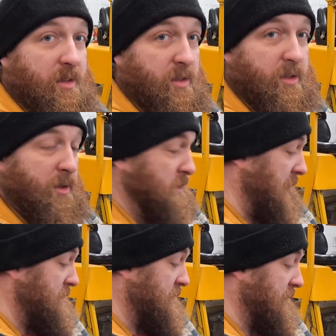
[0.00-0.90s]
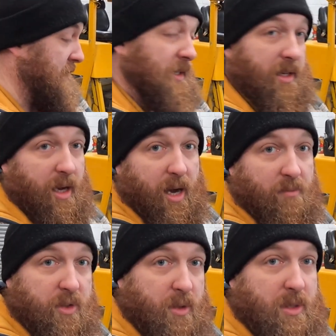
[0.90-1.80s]
They do tend to leak,
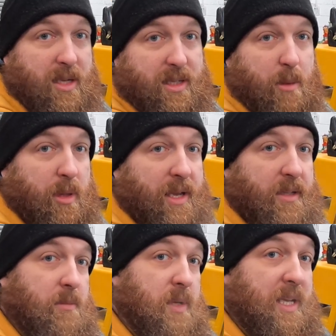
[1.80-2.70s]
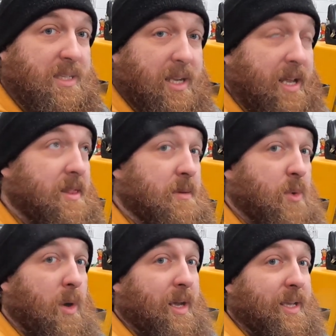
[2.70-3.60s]
and they do tend to get play in them
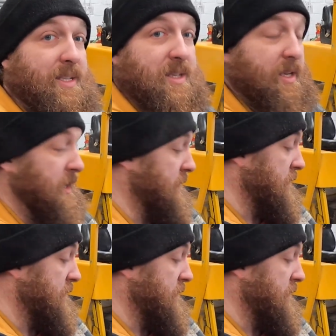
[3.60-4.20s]
quite easy.